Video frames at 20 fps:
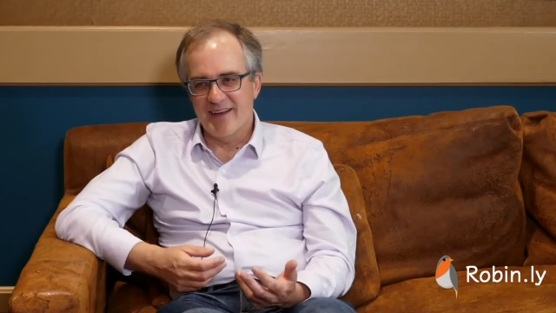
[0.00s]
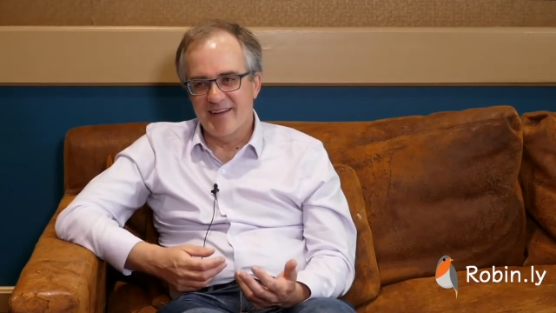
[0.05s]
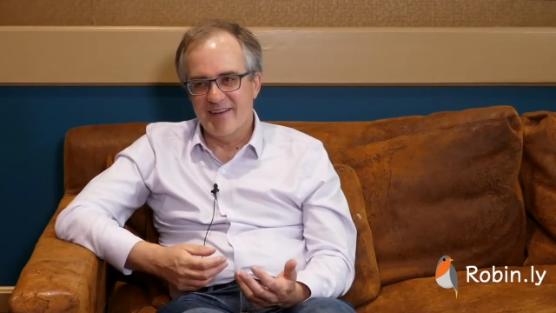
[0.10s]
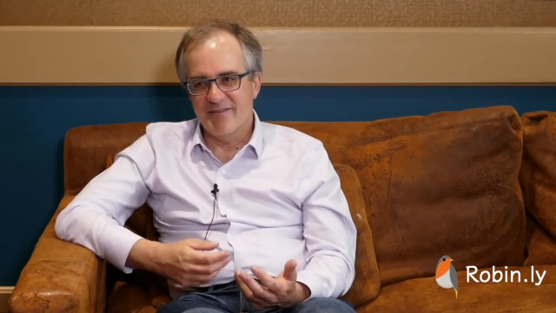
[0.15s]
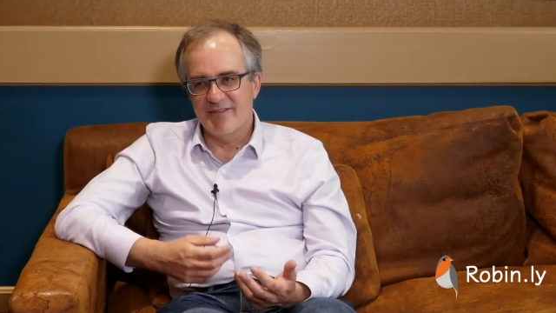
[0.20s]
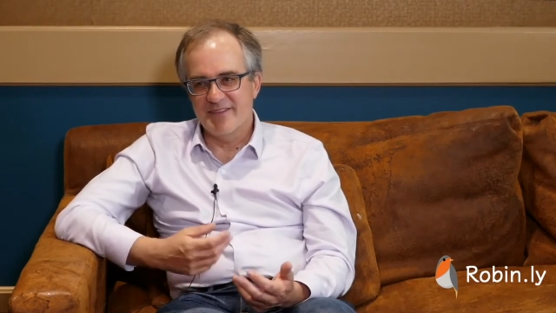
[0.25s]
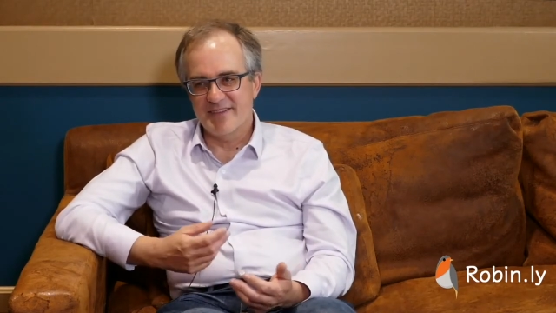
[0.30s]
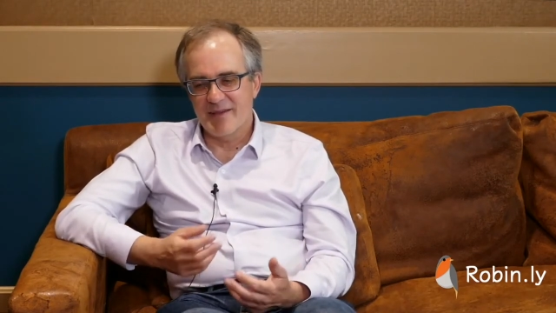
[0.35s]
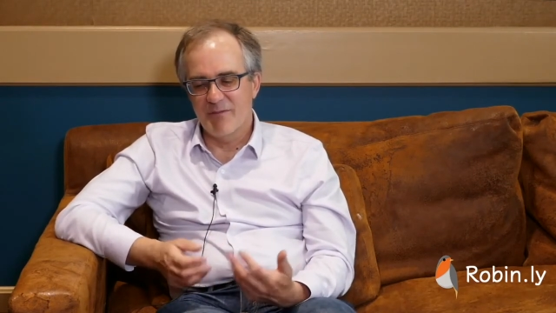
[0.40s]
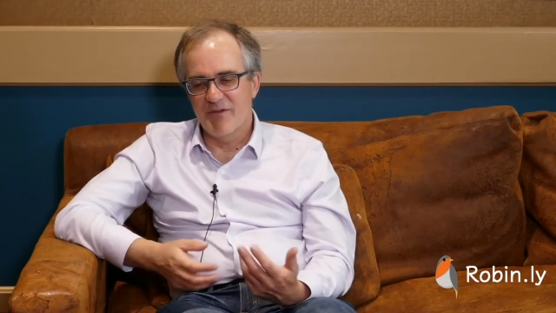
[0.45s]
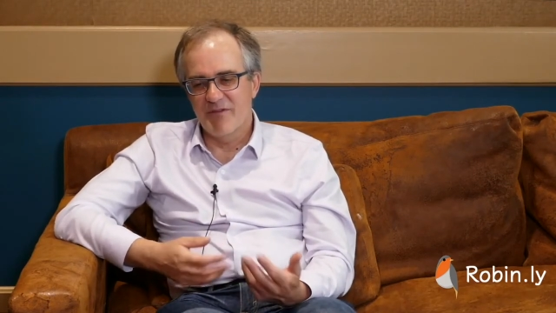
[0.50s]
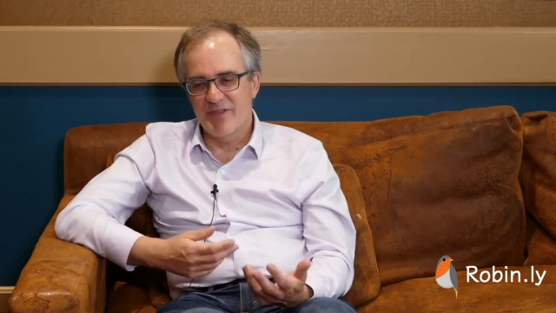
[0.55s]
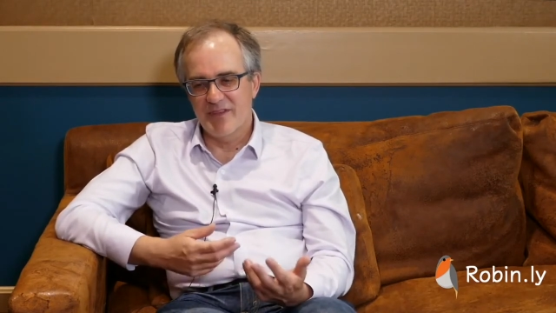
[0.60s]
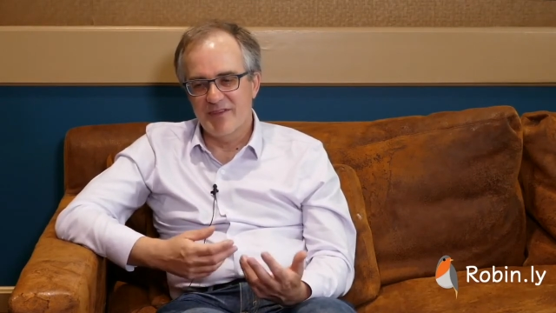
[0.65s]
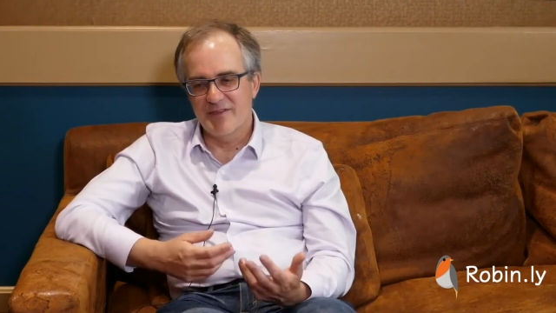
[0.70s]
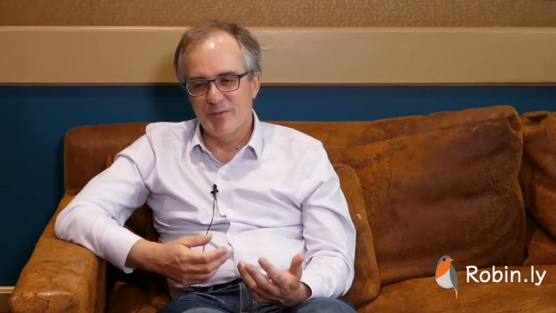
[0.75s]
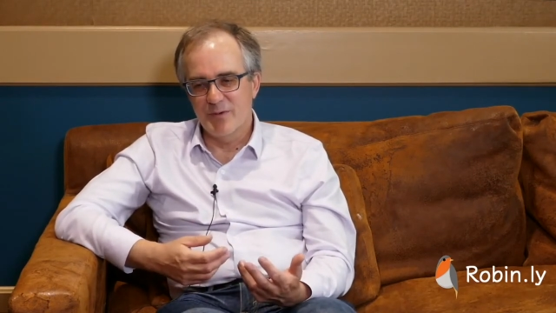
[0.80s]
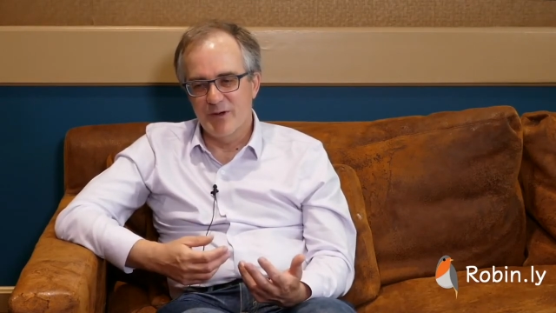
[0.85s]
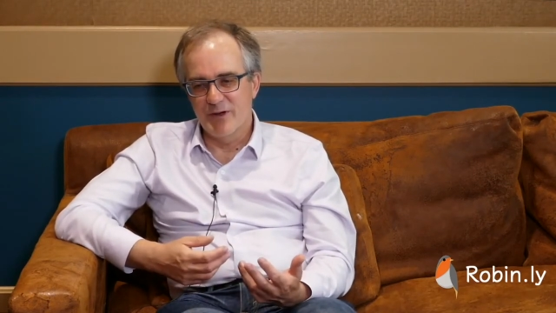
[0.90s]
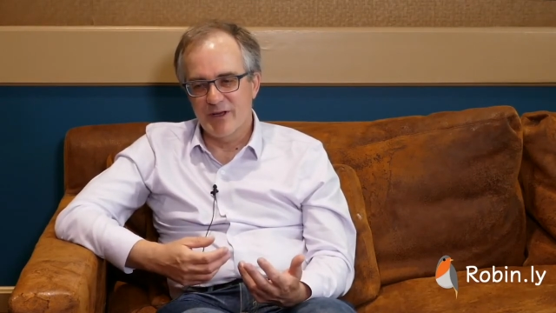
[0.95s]
And if some of
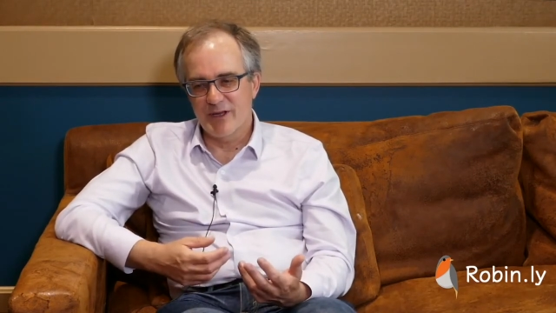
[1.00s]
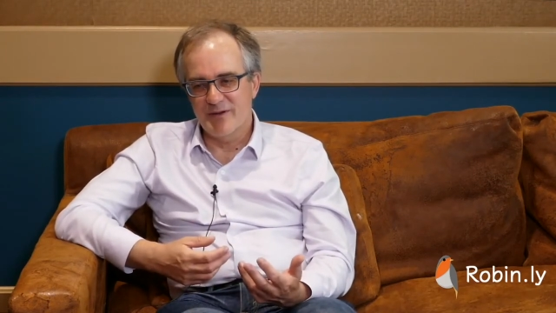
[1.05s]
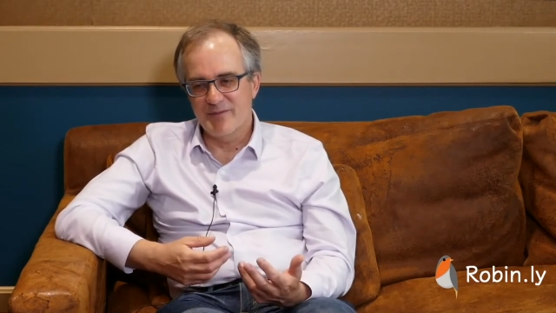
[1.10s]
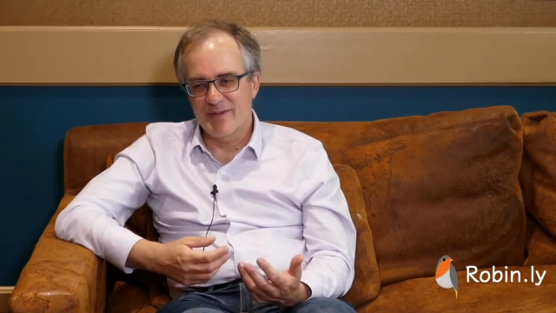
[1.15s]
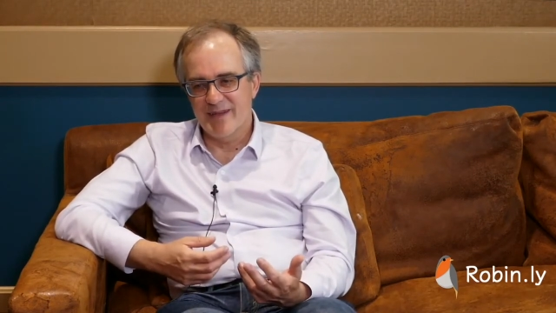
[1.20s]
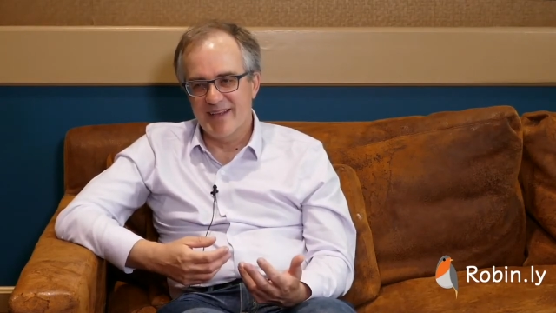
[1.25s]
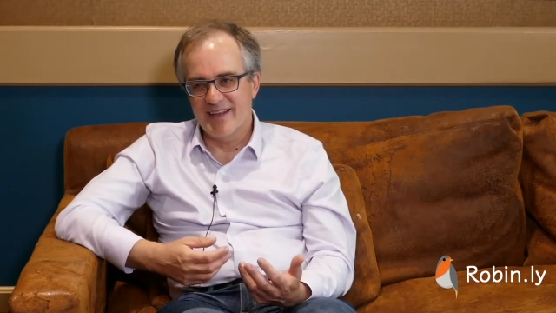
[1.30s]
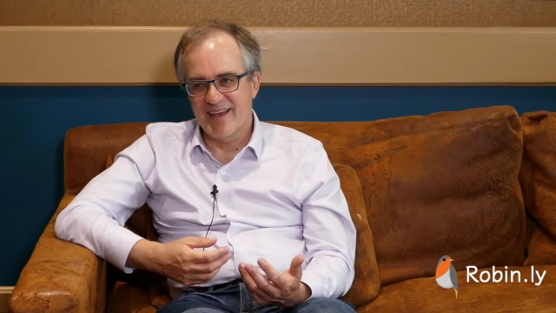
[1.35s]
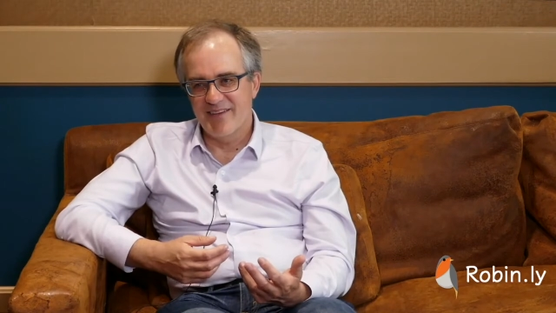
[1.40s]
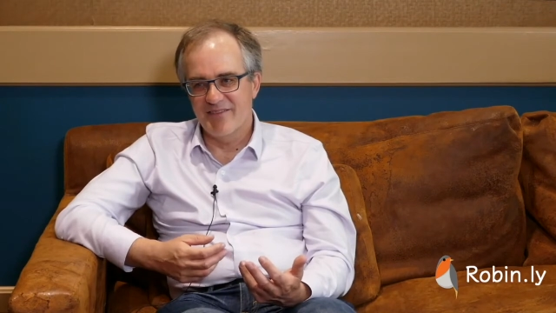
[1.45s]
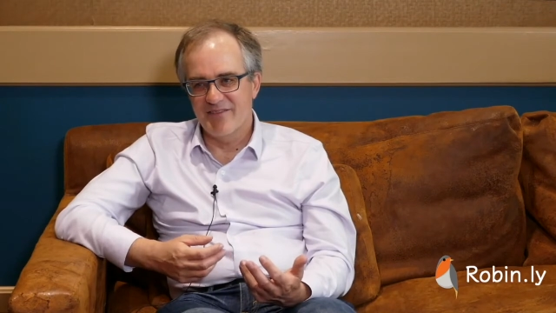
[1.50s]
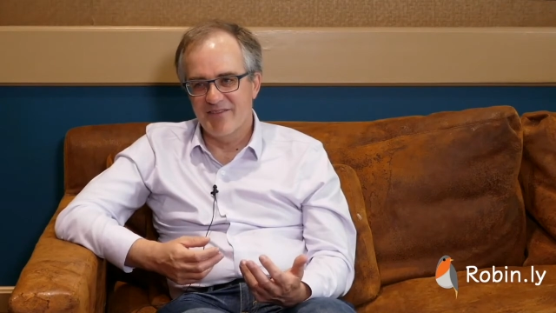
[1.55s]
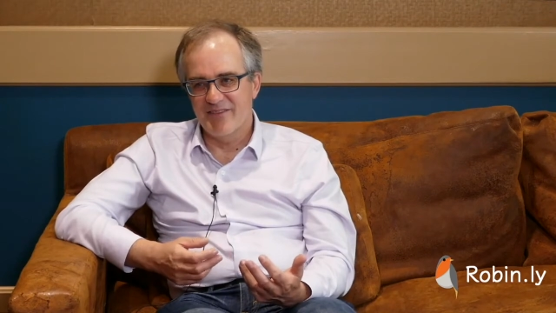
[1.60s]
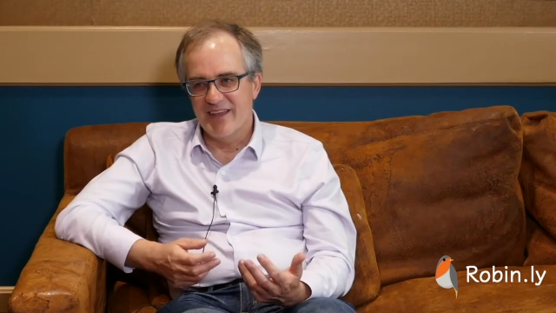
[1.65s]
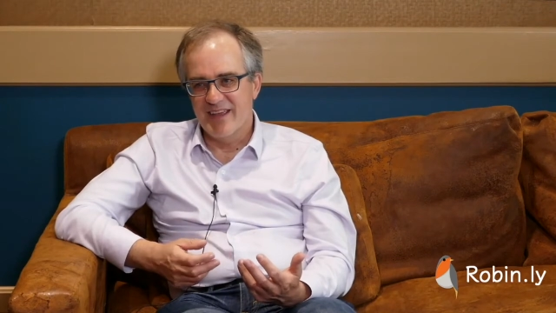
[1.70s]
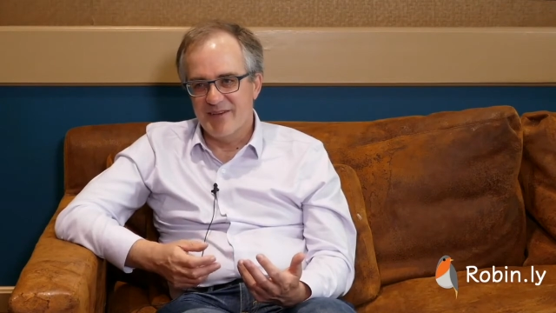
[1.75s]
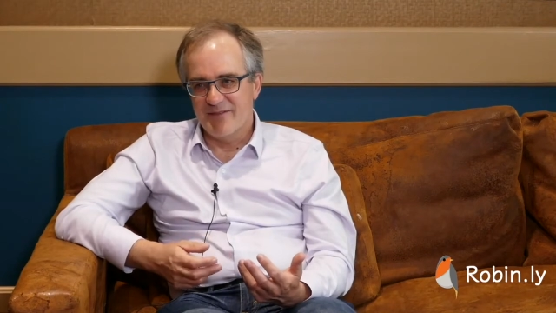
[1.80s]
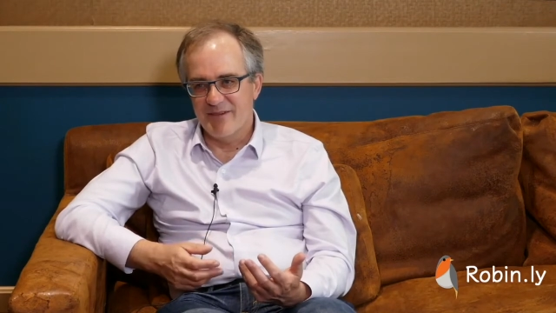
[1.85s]
this work can be done